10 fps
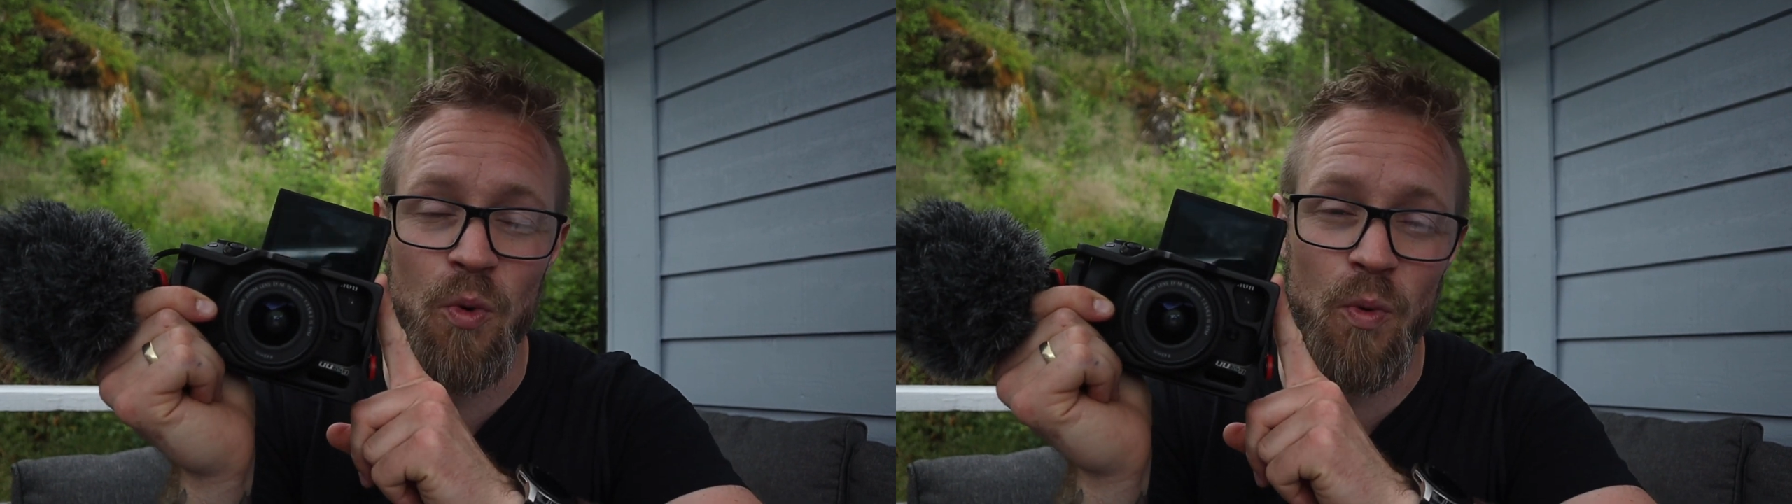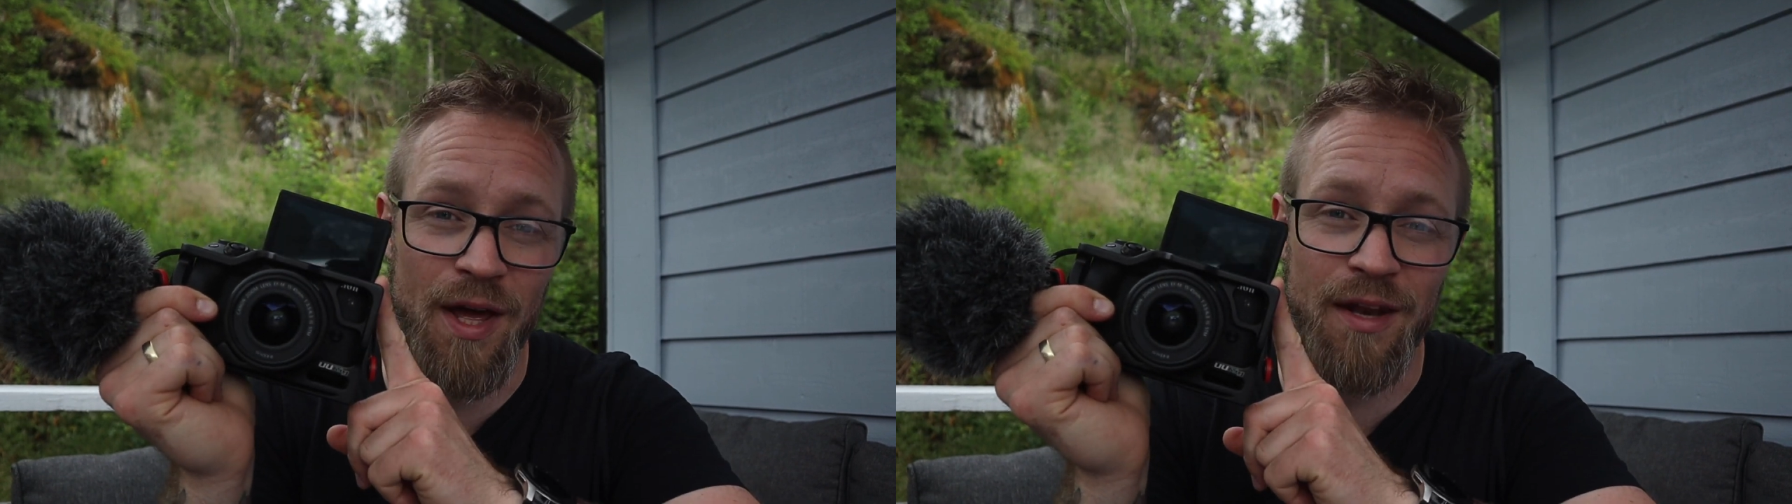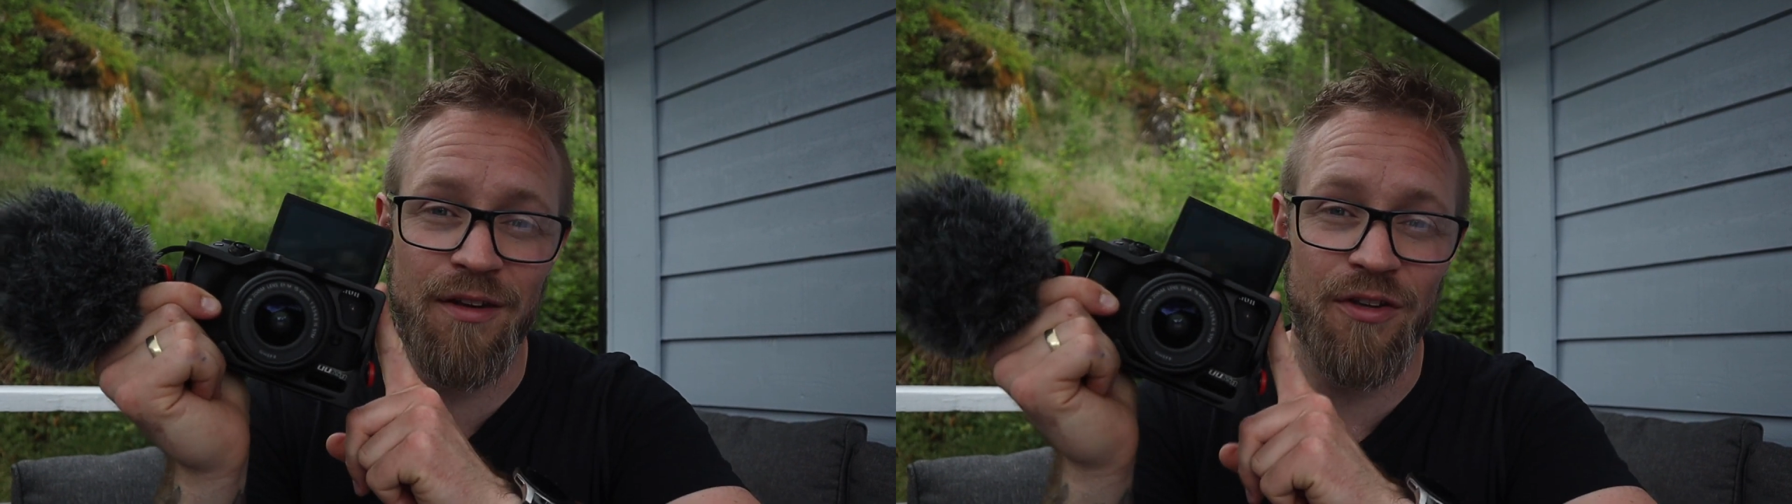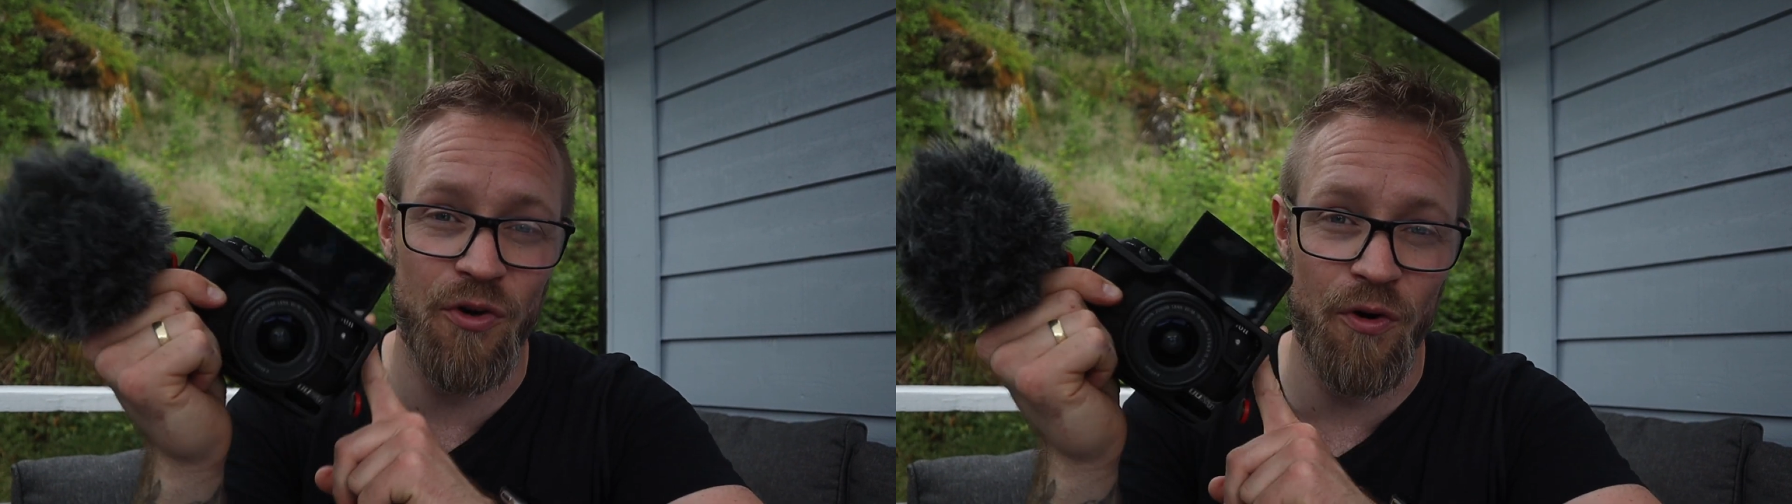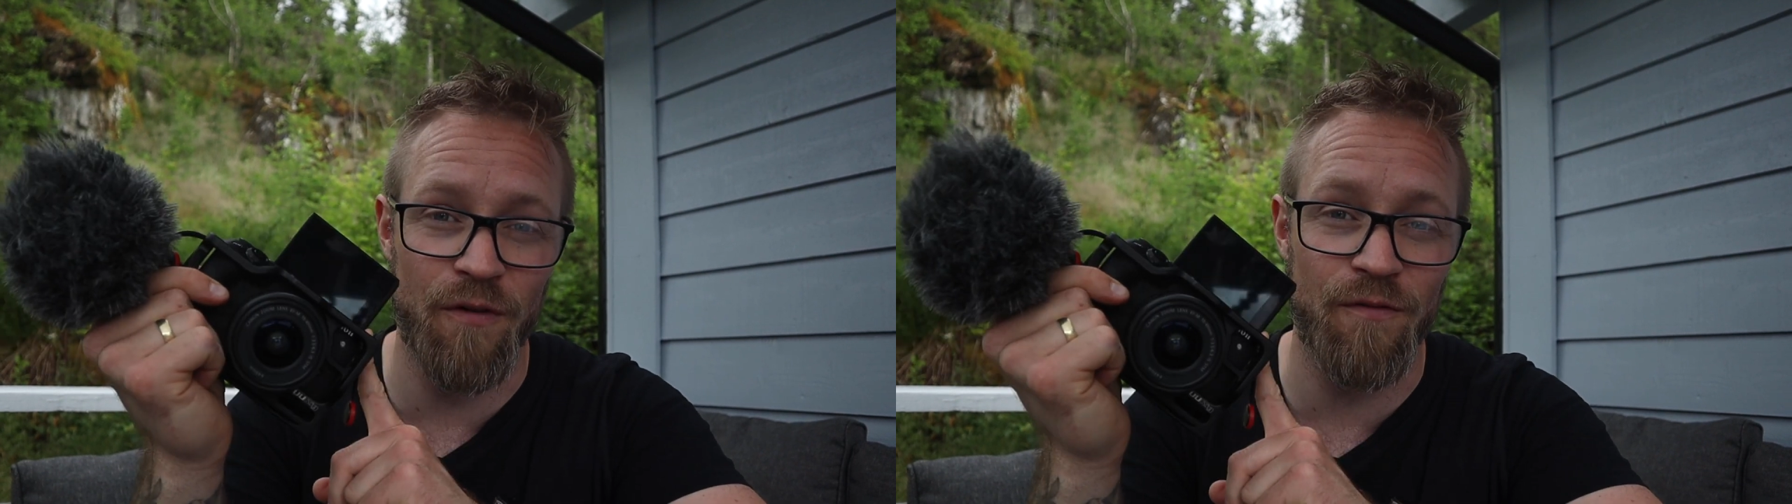when
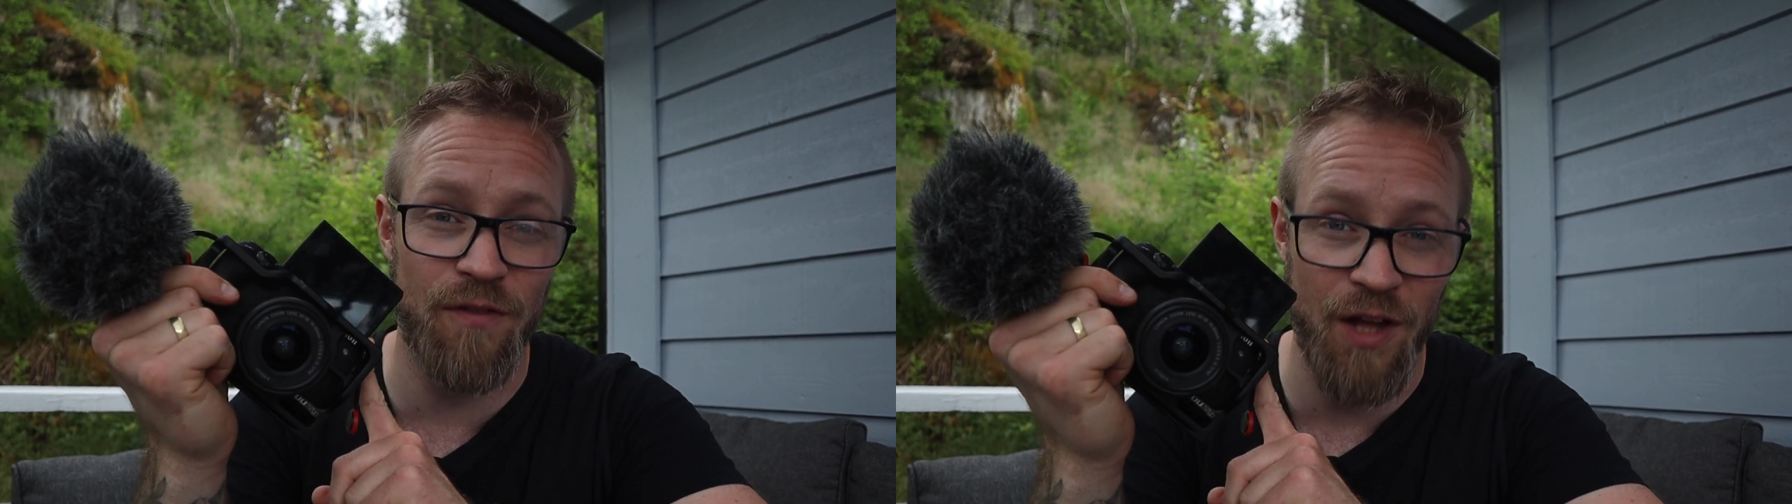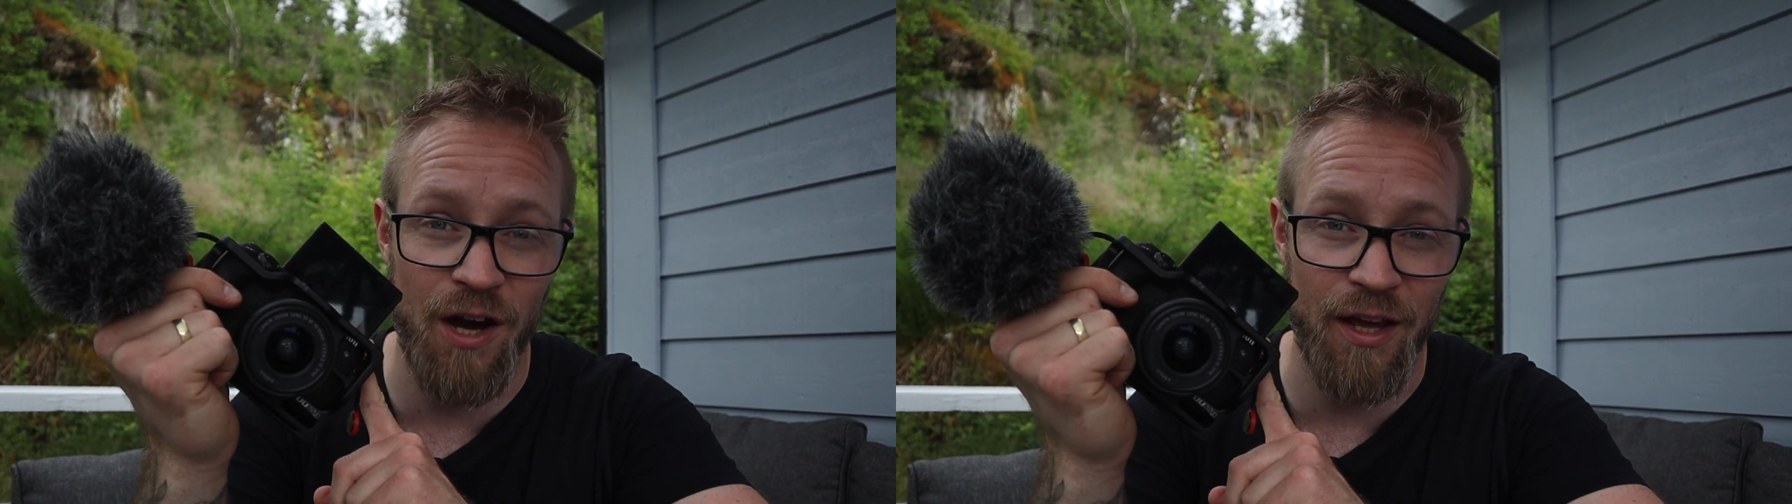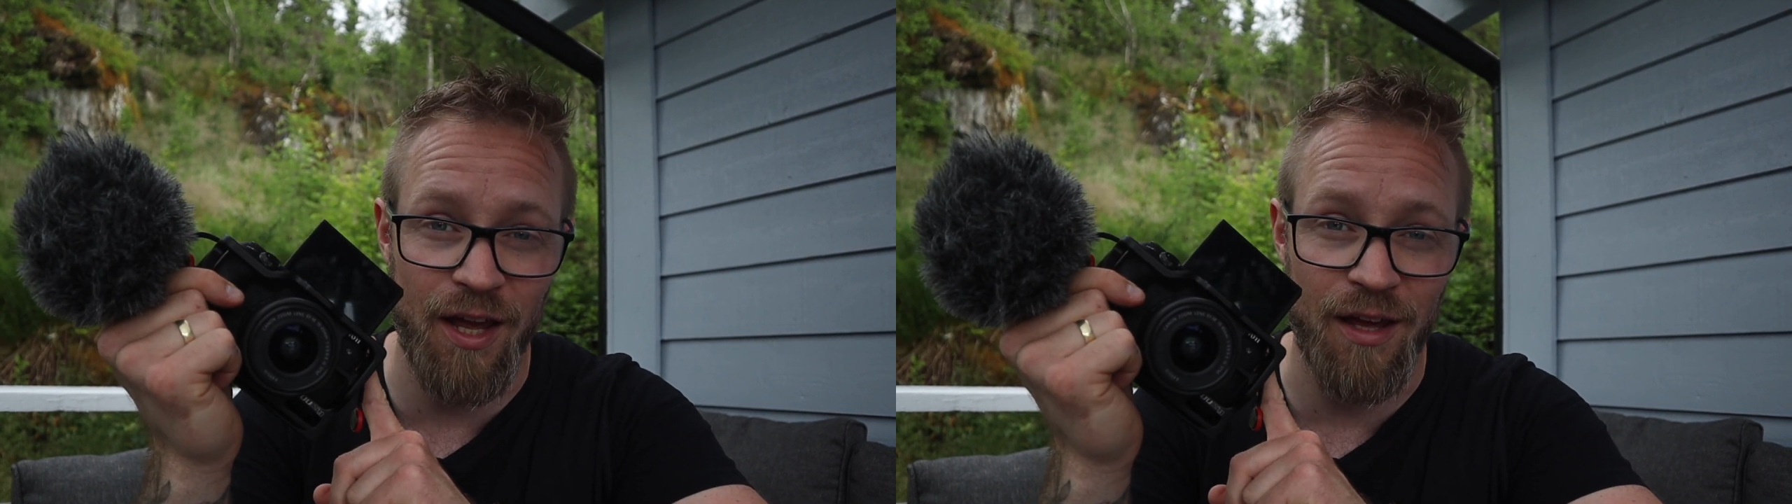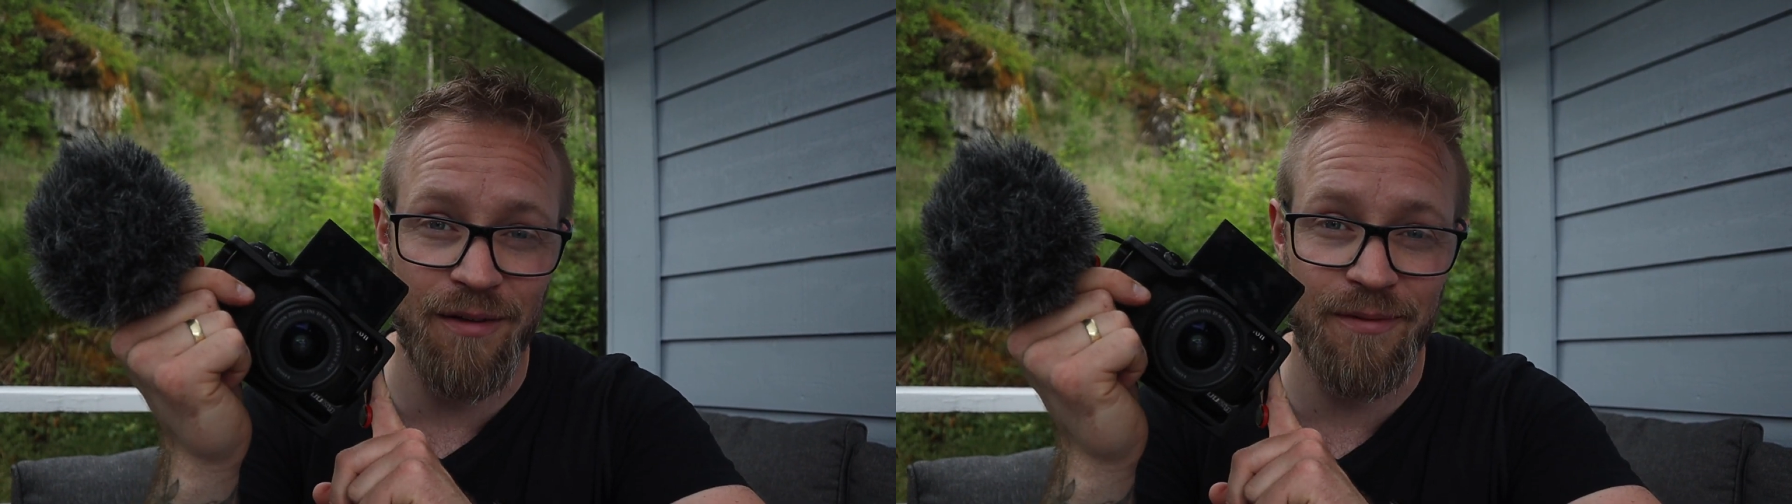you're vlogging.